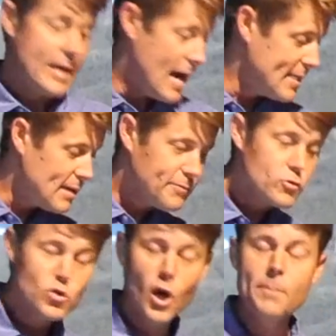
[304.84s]
And then if you
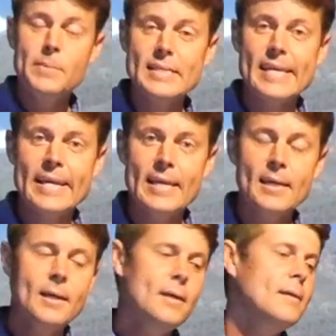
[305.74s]
start
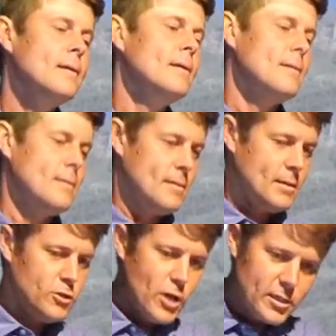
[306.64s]
mishitting,
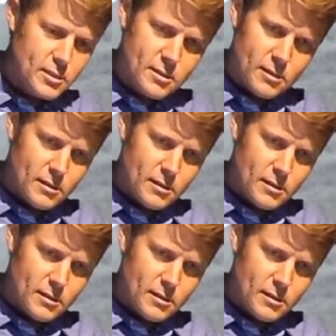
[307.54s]
just